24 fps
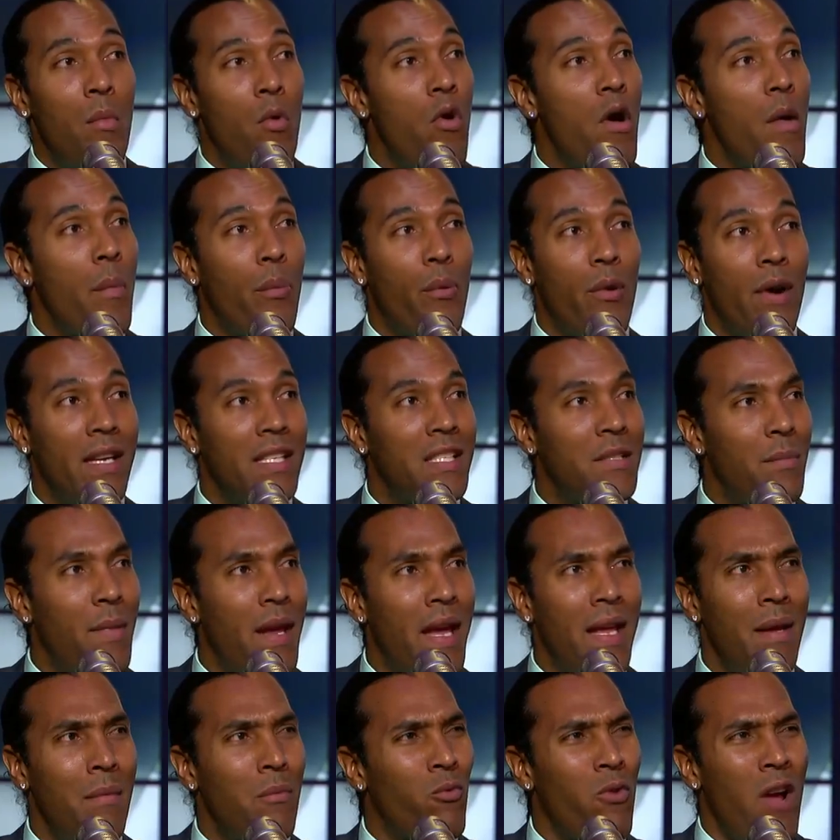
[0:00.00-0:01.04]
more press
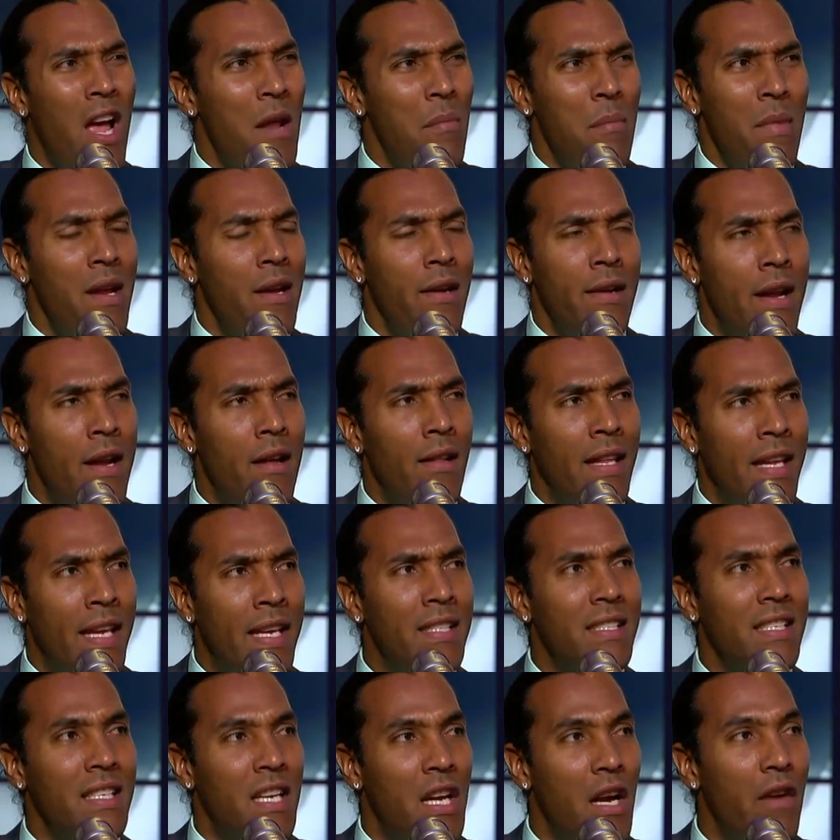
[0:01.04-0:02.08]
man. Rod Marinelli,
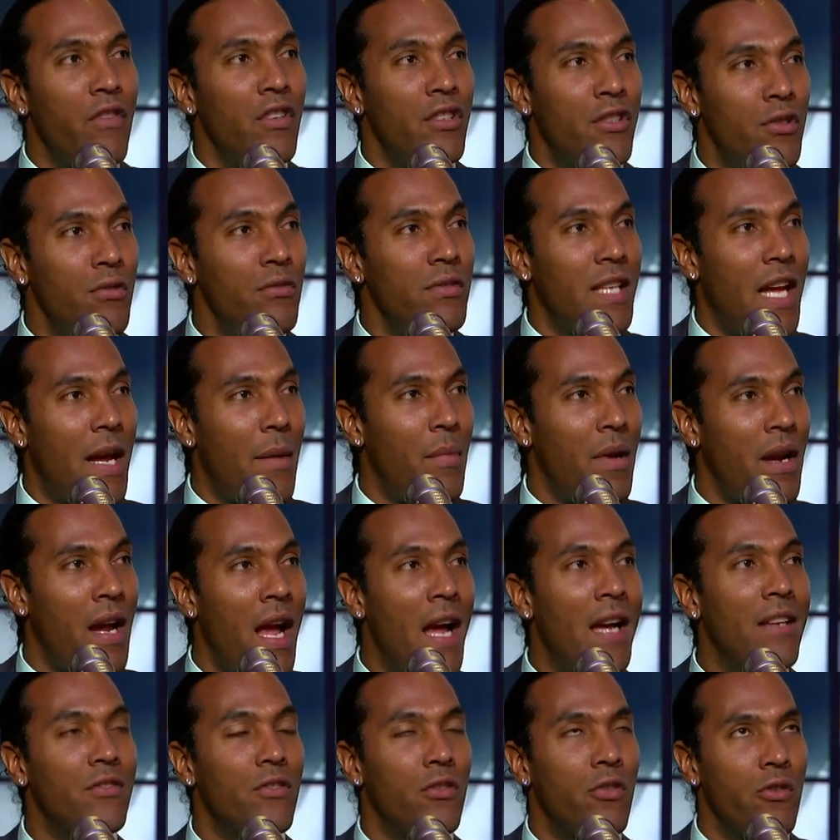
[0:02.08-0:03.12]
he's a cover two type of
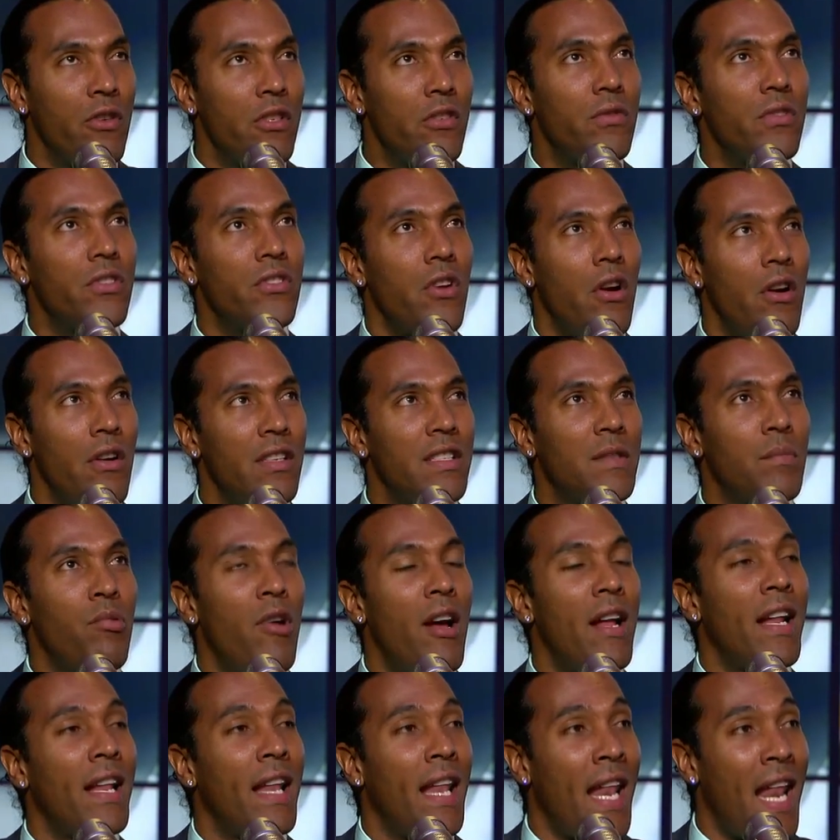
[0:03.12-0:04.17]
guy, so Chris Richard has
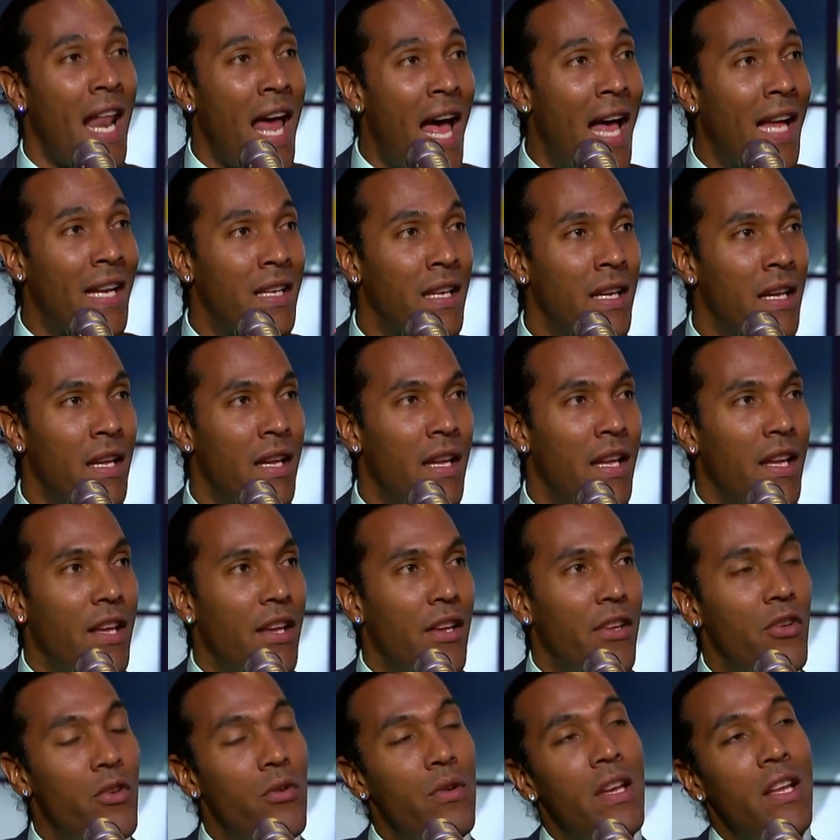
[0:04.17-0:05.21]
brought a lot.
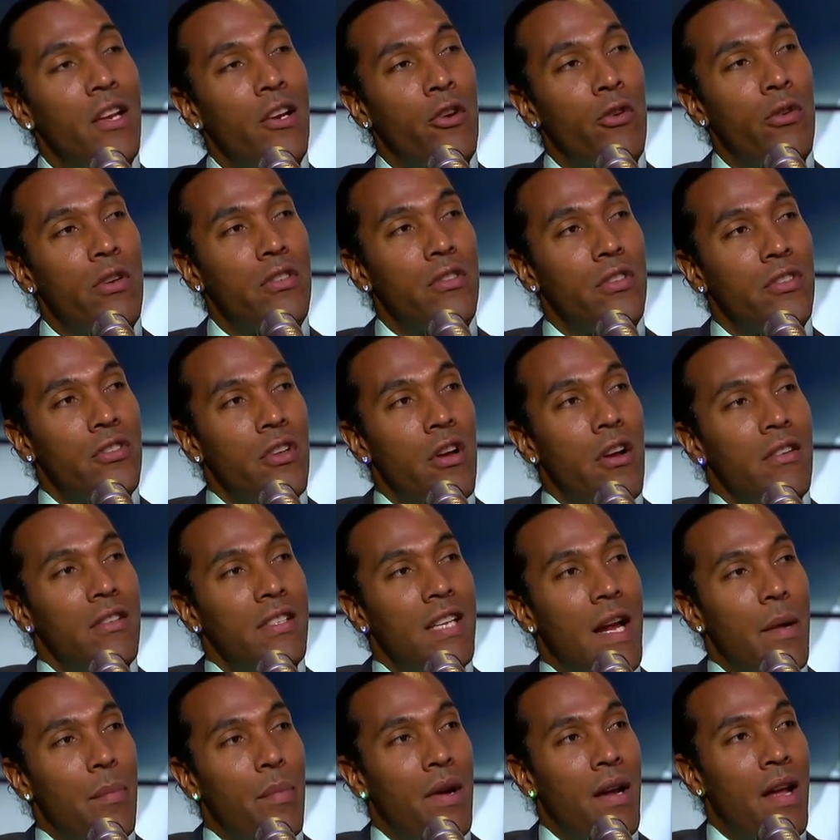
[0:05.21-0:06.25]
You get a Chris Richard
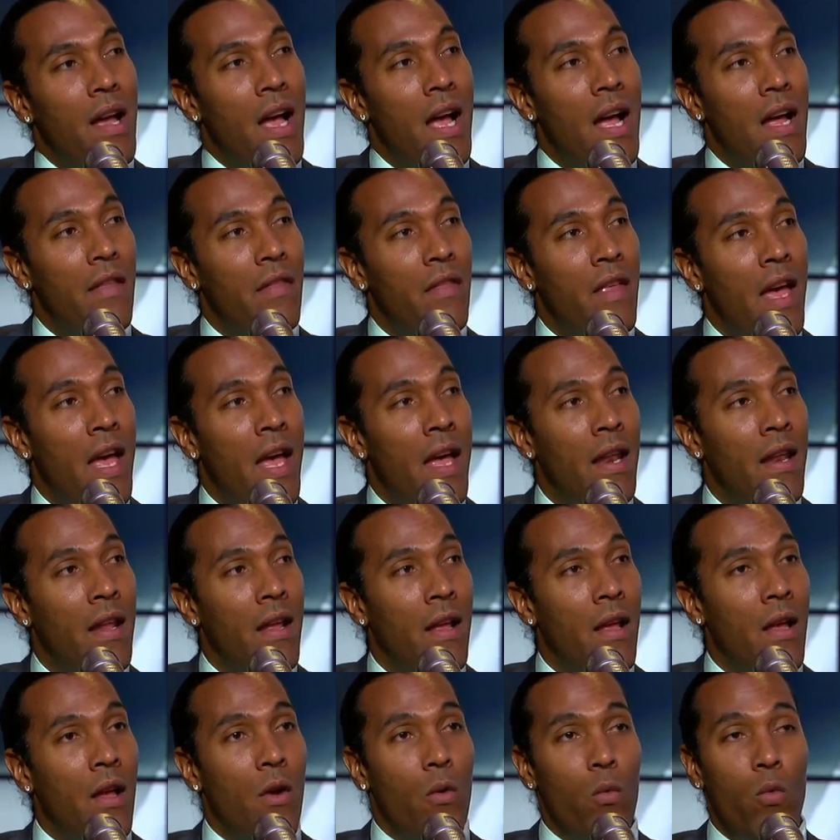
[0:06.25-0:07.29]
type of guy that
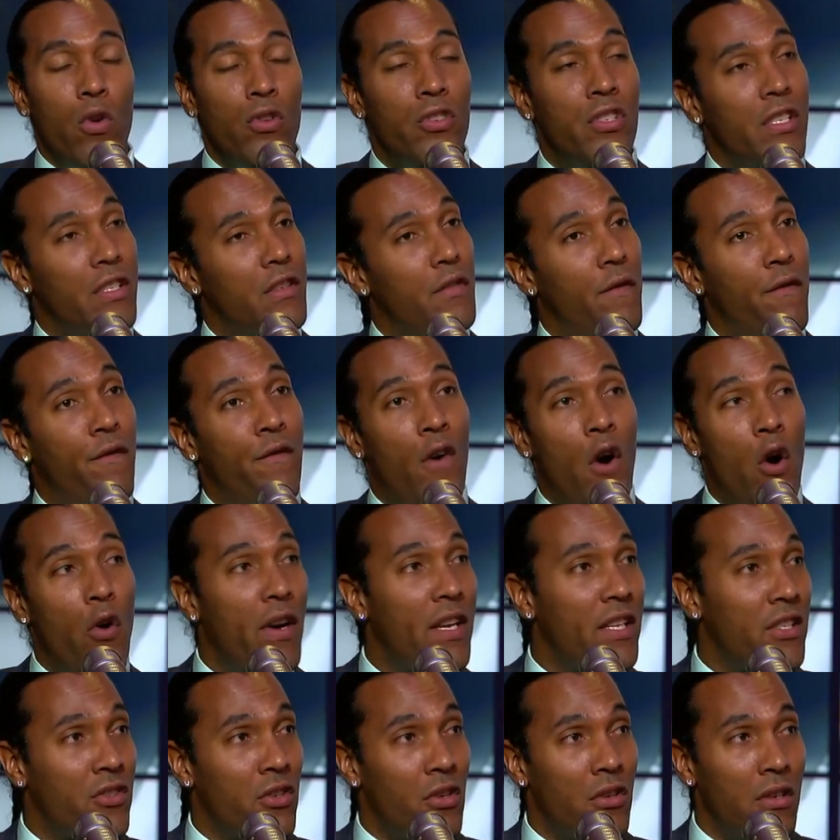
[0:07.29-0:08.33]
will just
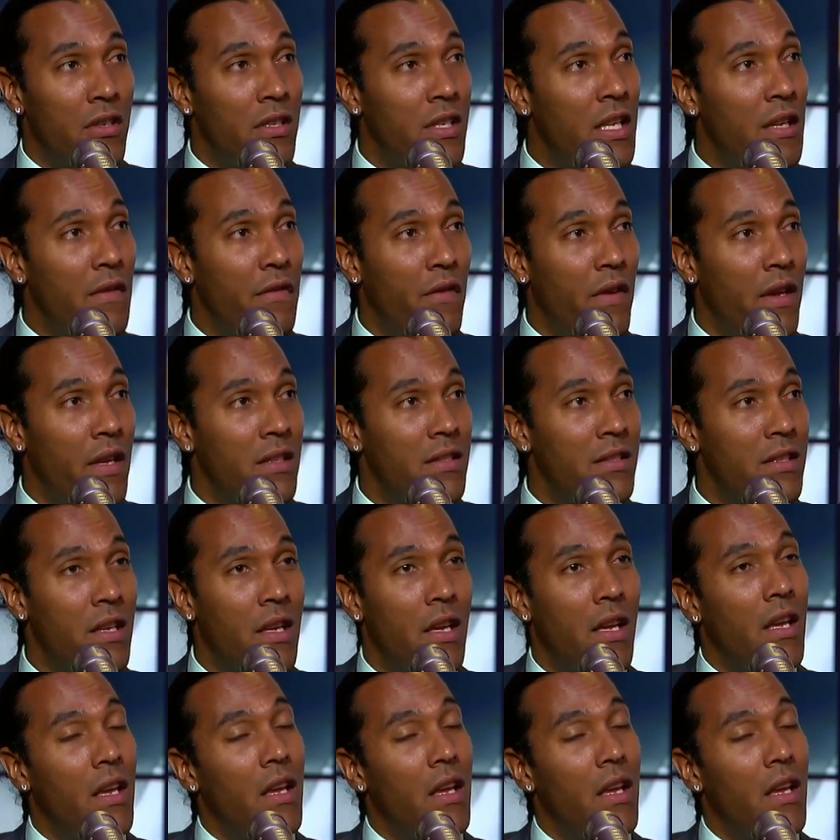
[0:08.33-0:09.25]
focus on the defense,